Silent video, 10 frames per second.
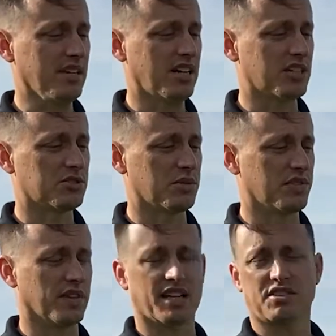So we
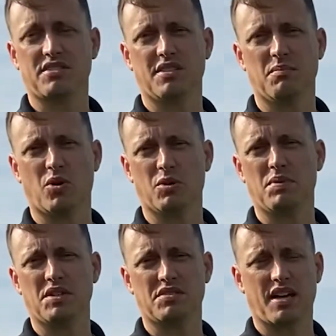feel that's an
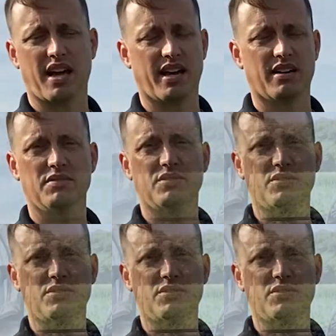important piece to have.